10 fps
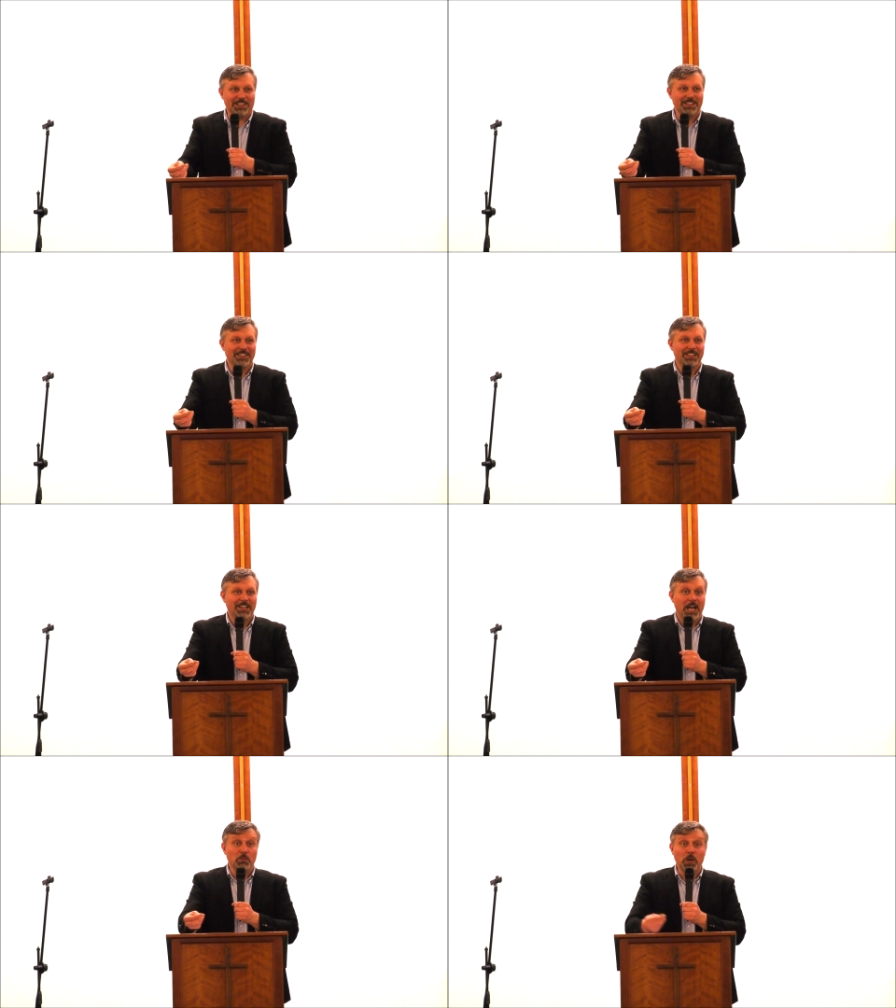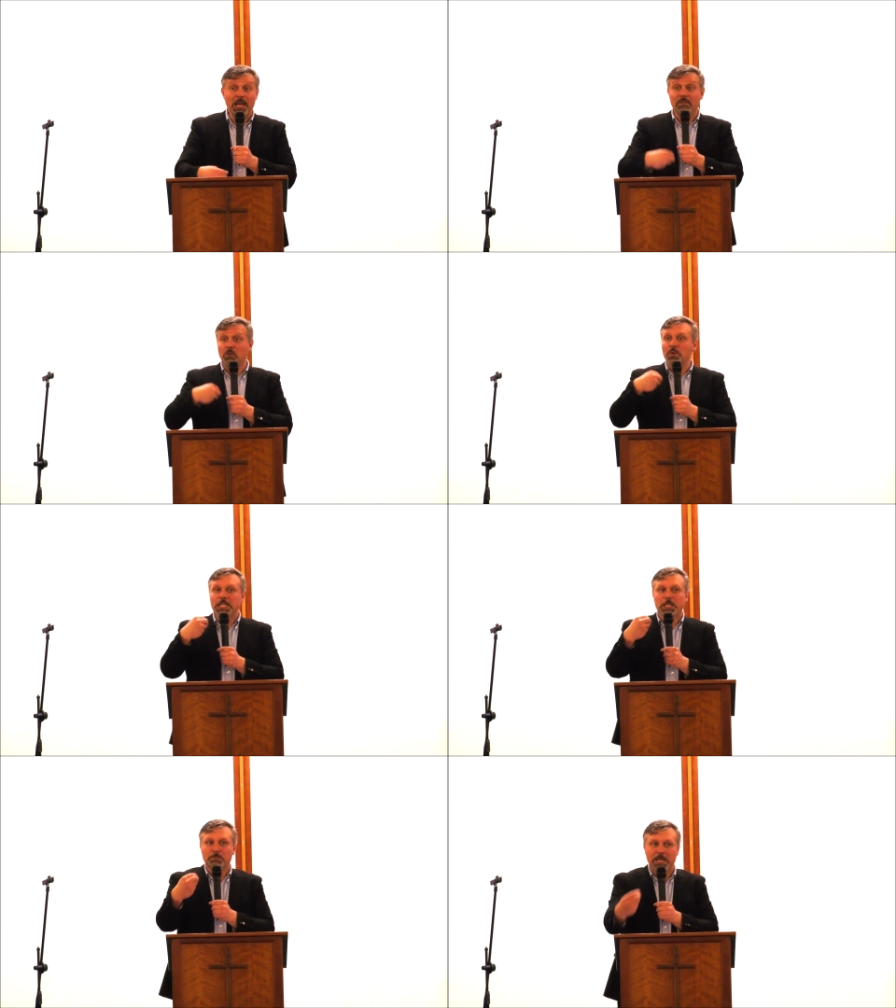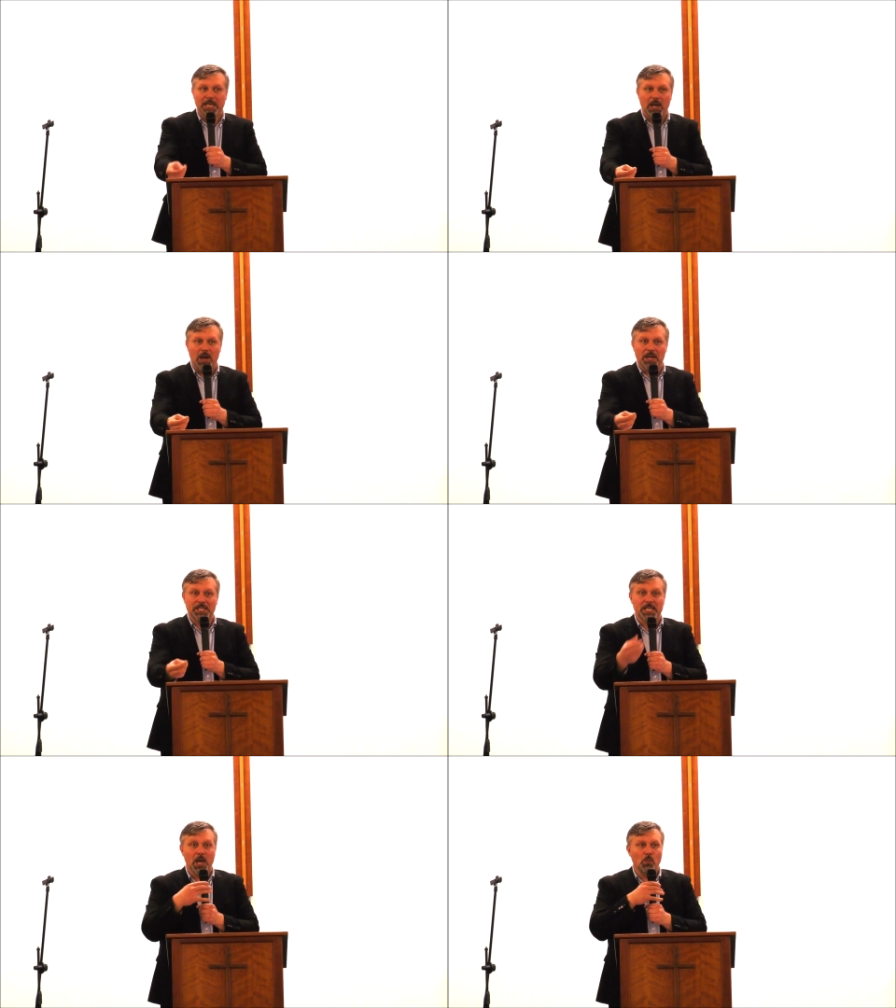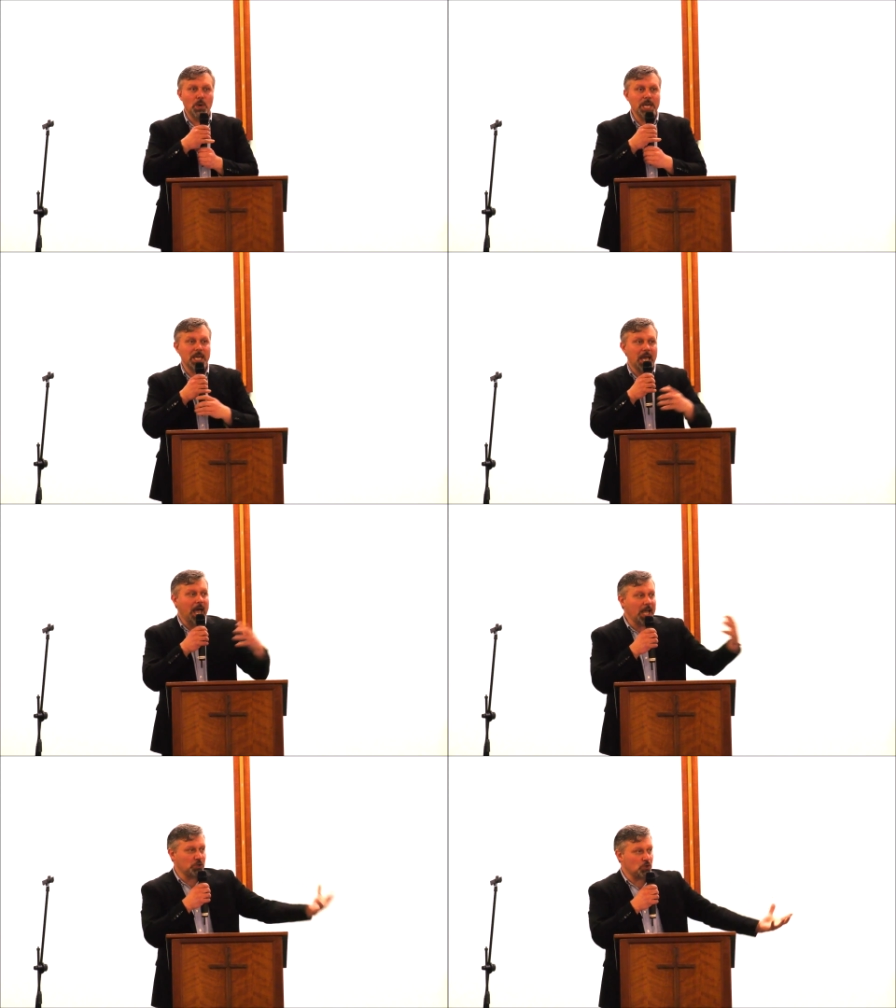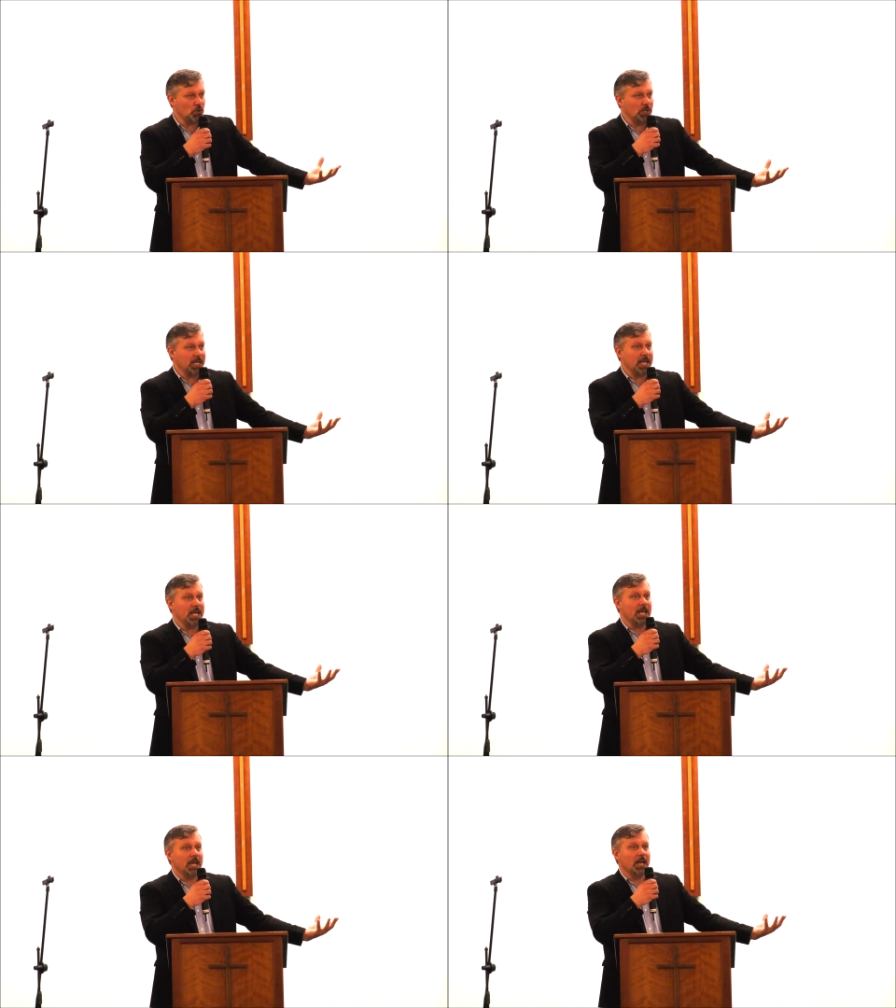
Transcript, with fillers: and whenever we speak lies, we actually